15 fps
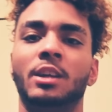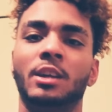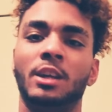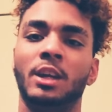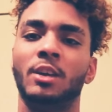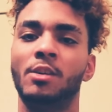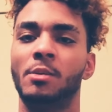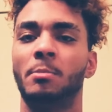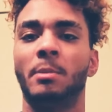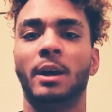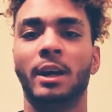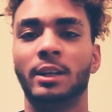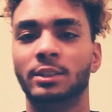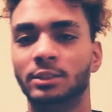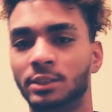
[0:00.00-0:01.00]
here are
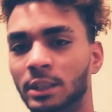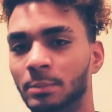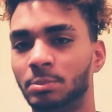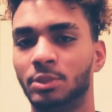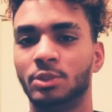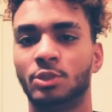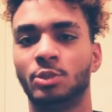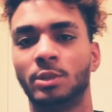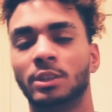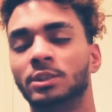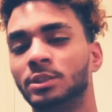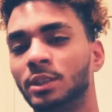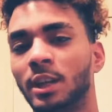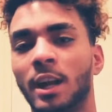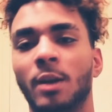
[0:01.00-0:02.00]
my tips and
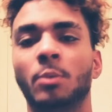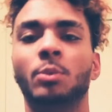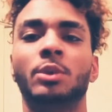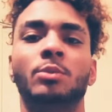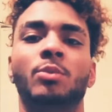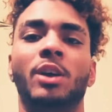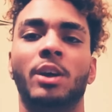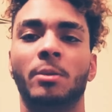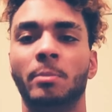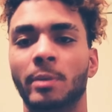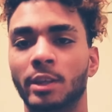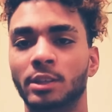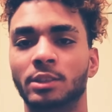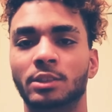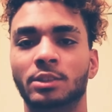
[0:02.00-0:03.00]
tricks that I would
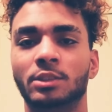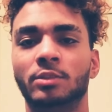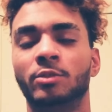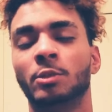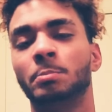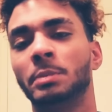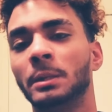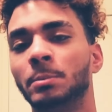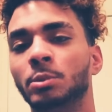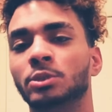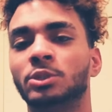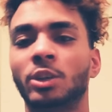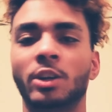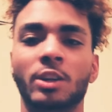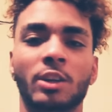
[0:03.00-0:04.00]
recommend for people
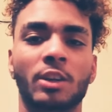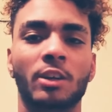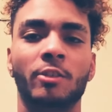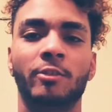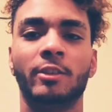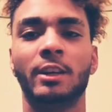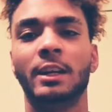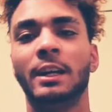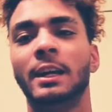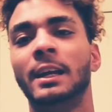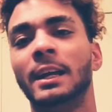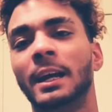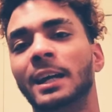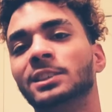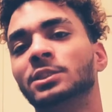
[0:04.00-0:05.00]
starting off
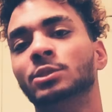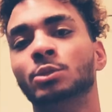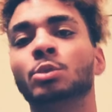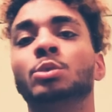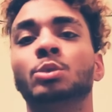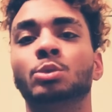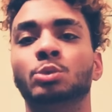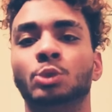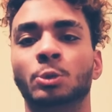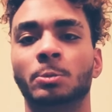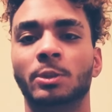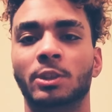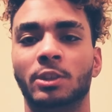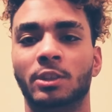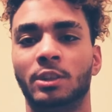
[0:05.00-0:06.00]
as a new
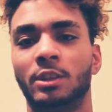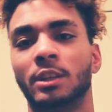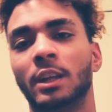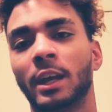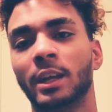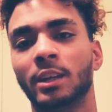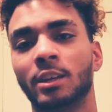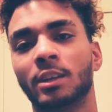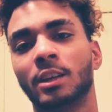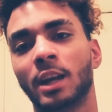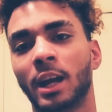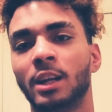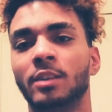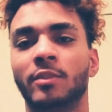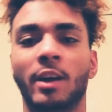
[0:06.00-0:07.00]
YouTuber, like
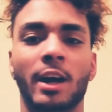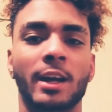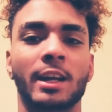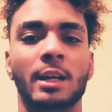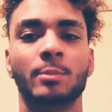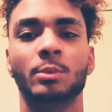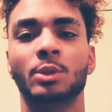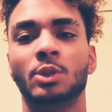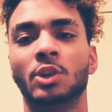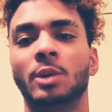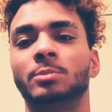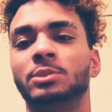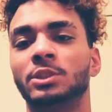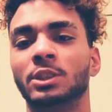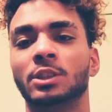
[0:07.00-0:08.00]
kind of I am. You know,
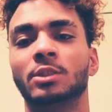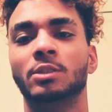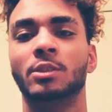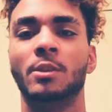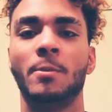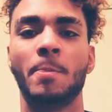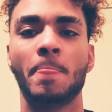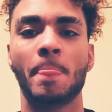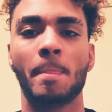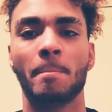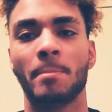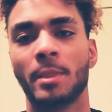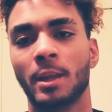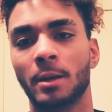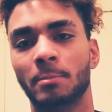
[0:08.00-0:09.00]
I'm still
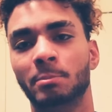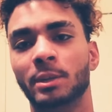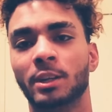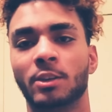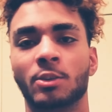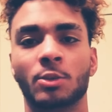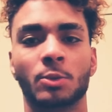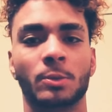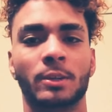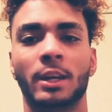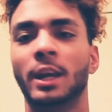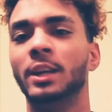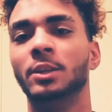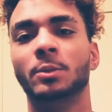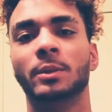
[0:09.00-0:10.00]
a bit new.
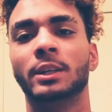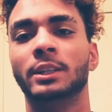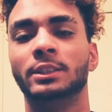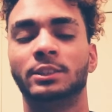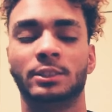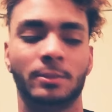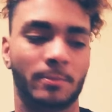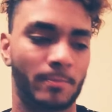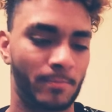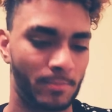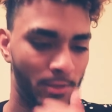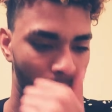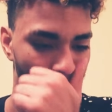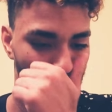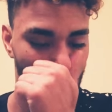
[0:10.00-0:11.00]
Anyways,
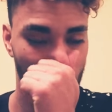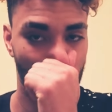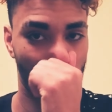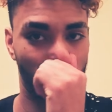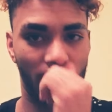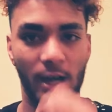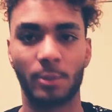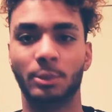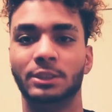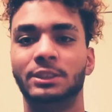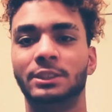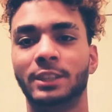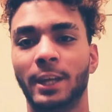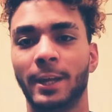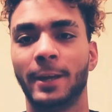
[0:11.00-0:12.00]
so I would
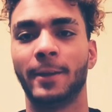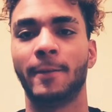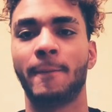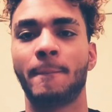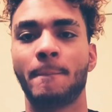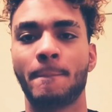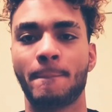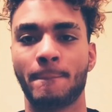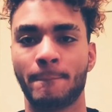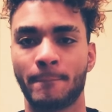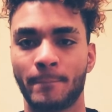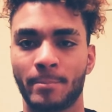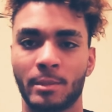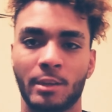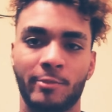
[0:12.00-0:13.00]
say,
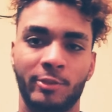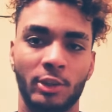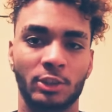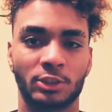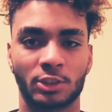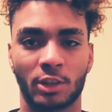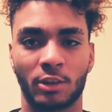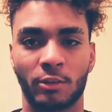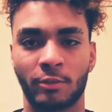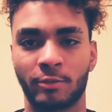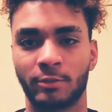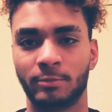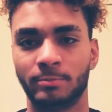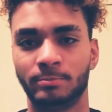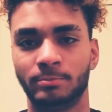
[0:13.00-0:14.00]
first off,